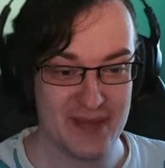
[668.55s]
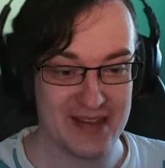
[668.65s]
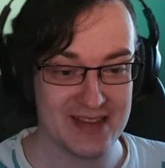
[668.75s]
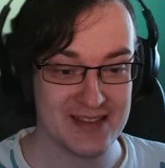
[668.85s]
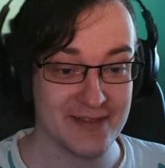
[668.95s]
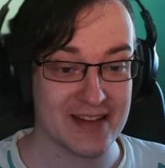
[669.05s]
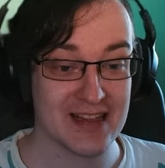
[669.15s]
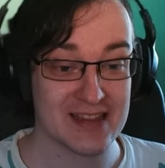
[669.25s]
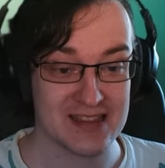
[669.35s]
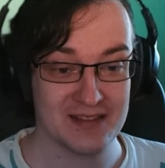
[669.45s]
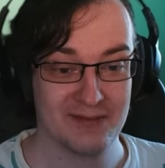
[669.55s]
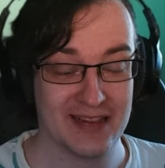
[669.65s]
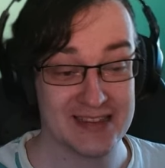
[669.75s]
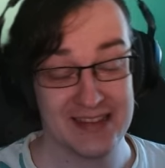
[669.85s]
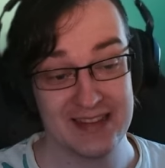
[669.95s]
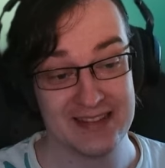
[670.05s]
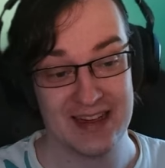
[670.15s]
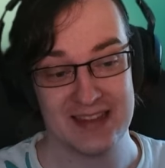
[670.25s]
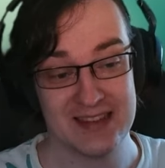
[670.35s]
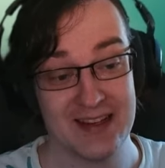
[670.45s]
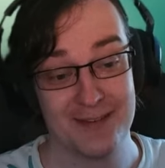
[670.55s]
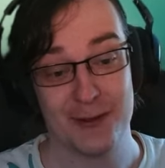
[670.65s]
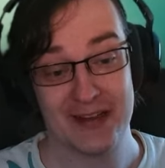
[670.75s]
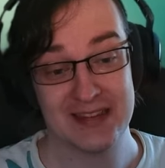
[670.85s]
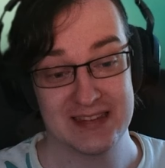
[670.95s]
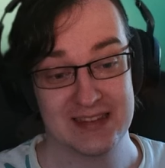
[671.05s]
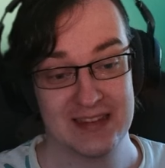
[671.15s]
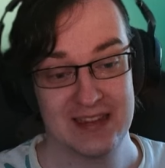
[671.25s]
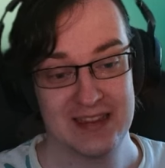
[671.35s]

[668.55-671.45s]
but here's the Verdancy that is healing targets in Efflorescence.